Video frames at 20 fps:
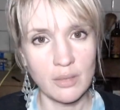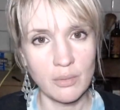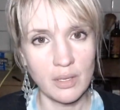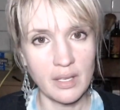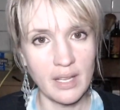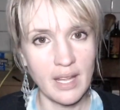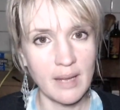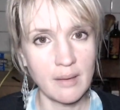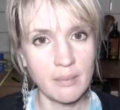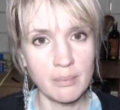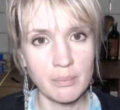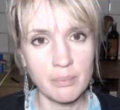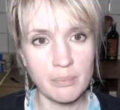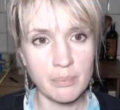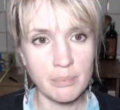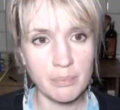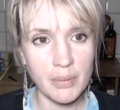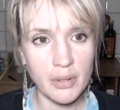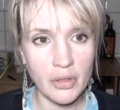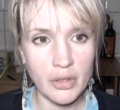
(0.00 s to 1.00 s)
will then
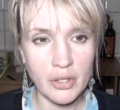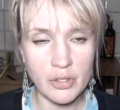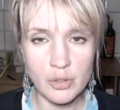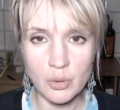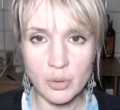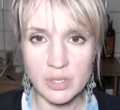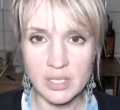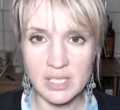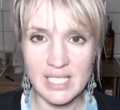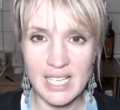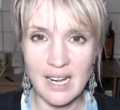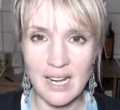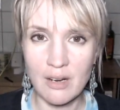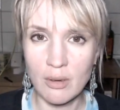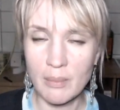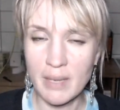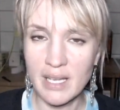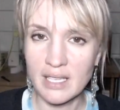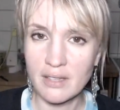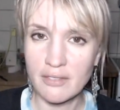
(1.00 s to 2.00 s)
put the daughter down or
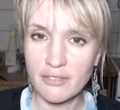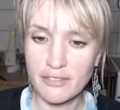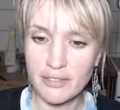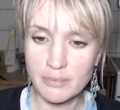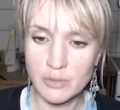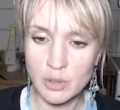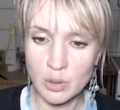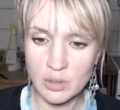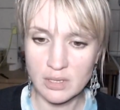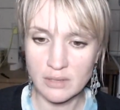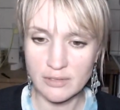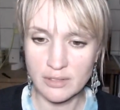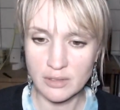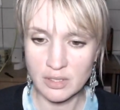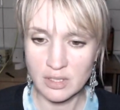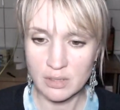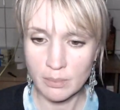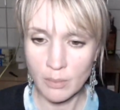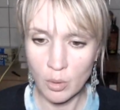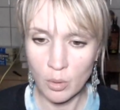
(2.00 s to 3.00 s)
make the daughter feel
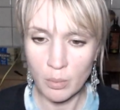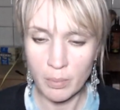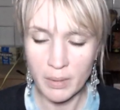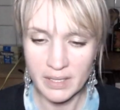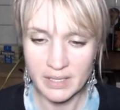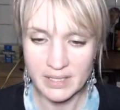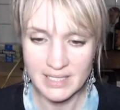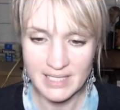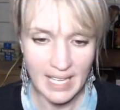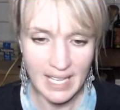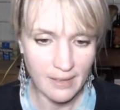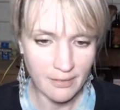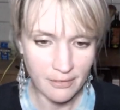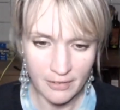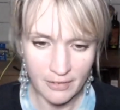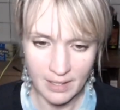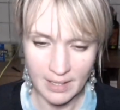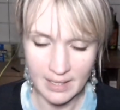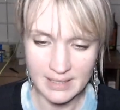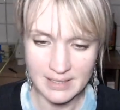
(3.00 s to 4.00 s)
small because they
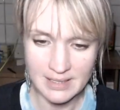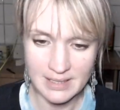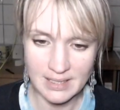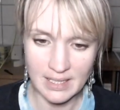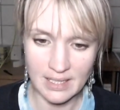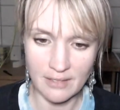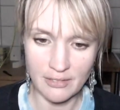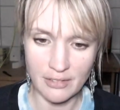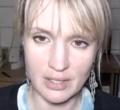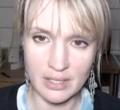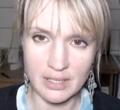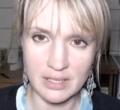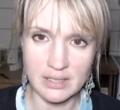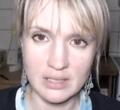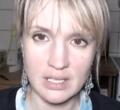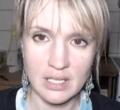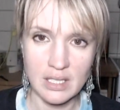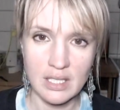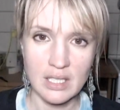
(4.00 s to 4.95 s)
feel insignificant.